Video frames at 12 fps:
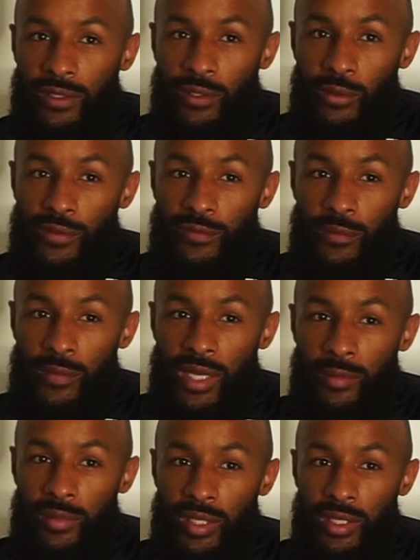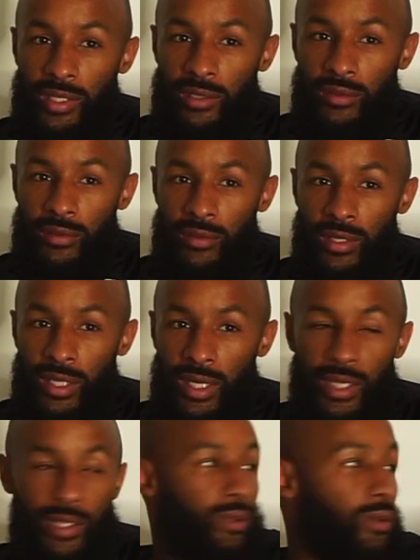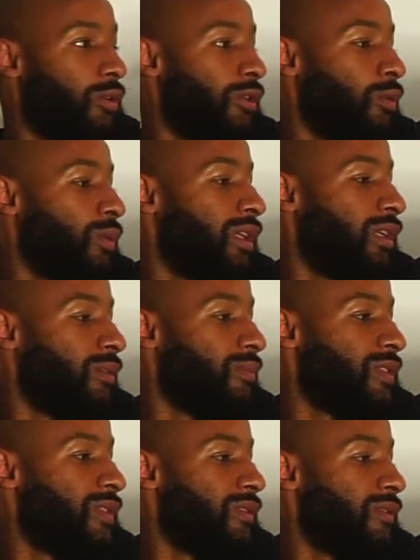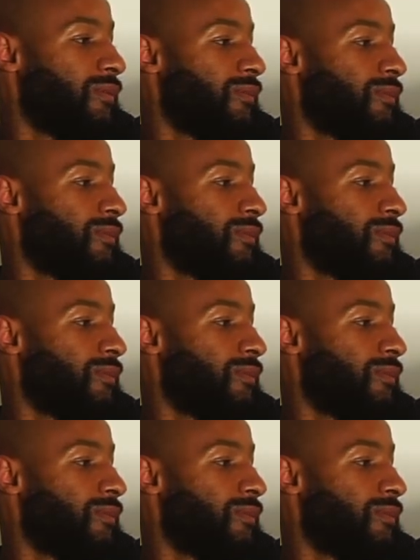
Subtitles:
Goals from Emily Hill and Lorna Williams.